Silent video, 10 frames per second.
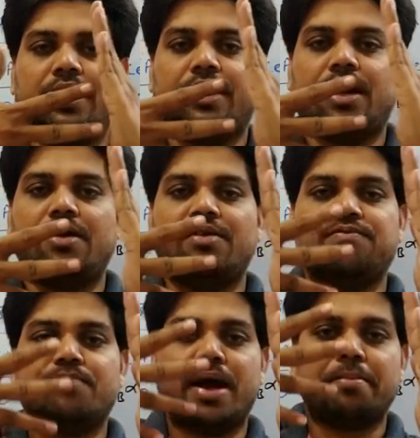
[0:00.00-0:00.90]
Now, if
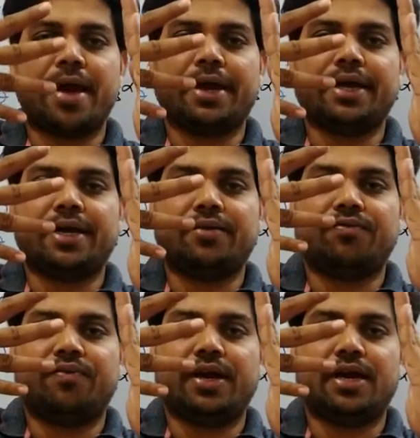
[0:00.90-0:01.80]
my magnetic
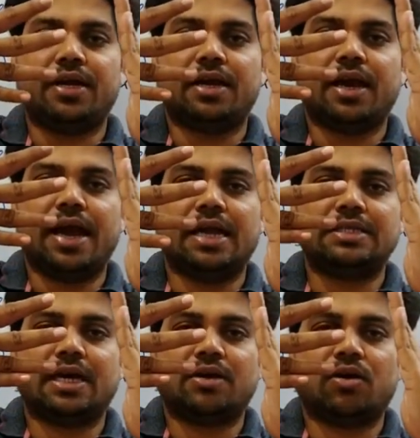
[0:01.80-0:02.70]
field lines
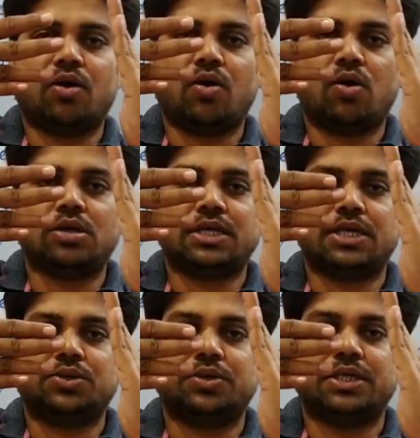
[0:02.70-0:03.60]
are closer
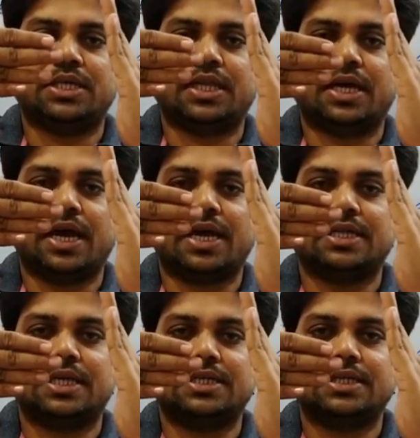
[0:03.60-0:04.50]
to each other like
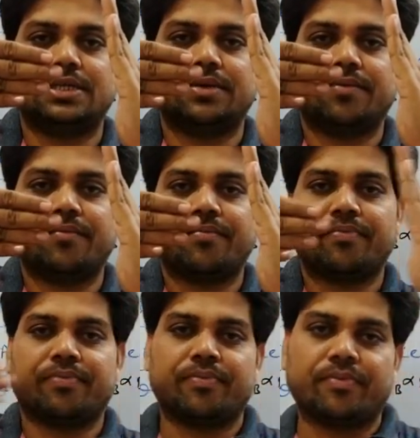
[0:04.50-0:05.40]
this,
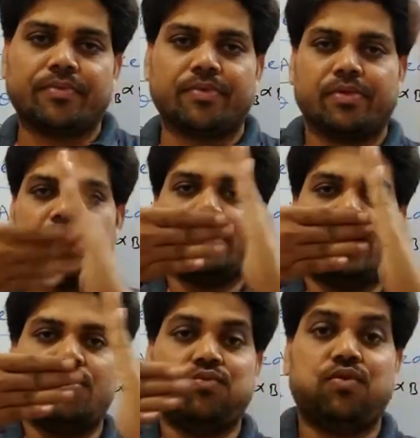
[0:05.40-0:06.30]

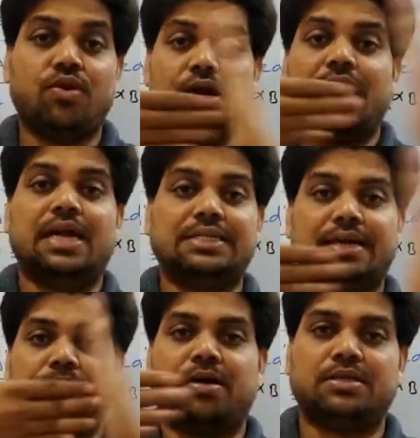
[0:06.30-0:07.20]
now 4 lines are
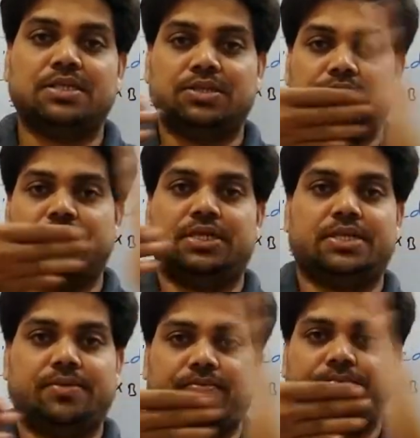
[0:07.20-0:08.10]
passing through it
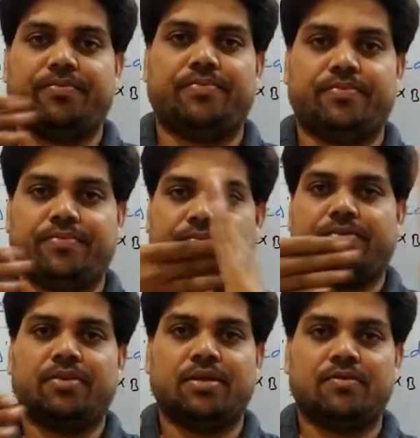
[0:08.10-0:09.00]

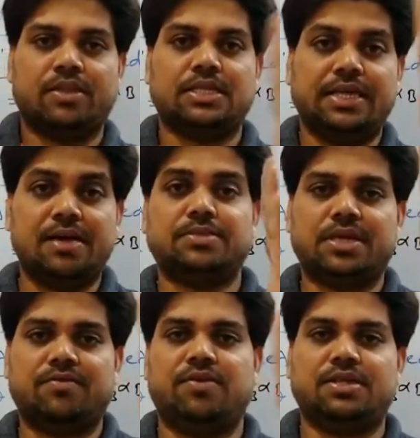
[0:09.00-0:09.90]
with the same
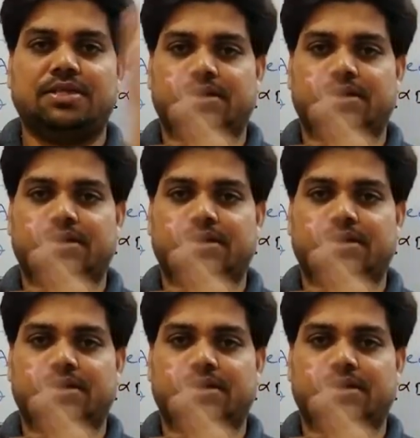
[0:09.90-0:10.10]
surface.